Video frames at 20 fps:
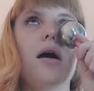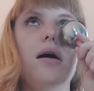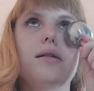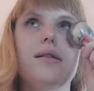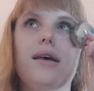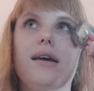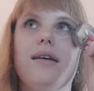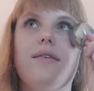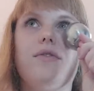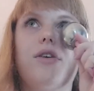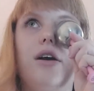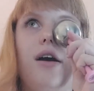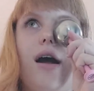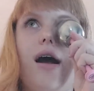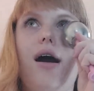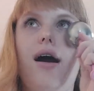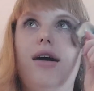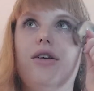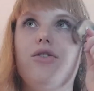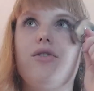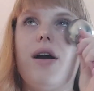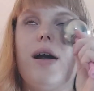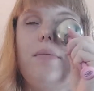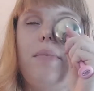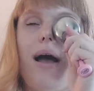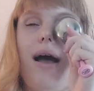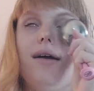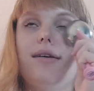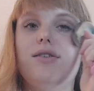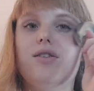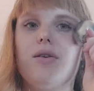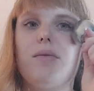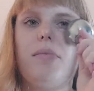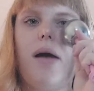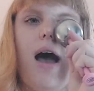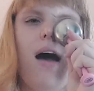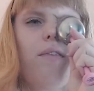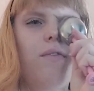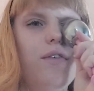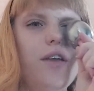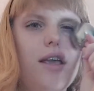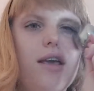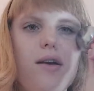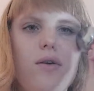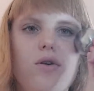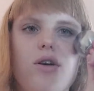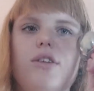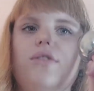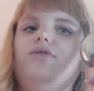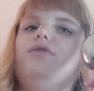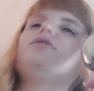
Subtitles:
like if your under eye bags are puffy, or you